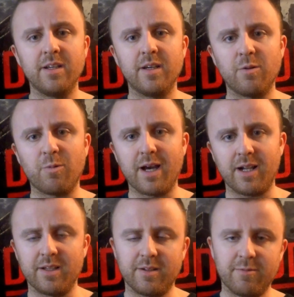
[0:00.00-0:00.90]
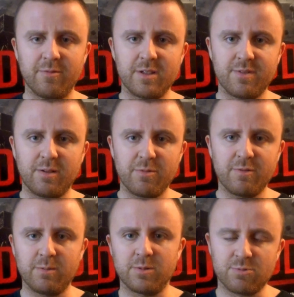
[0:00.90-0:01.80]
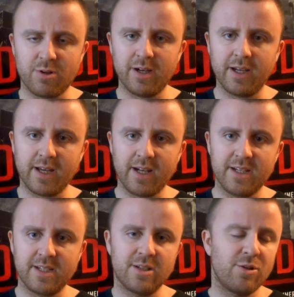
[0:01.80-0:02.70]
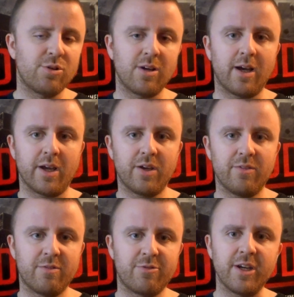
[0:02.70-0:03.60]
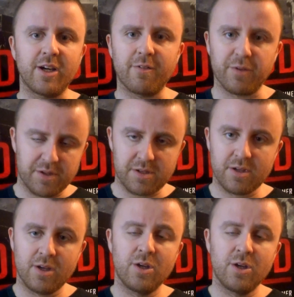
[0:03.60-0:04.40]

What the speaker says: while the film was running, and it looked like the three others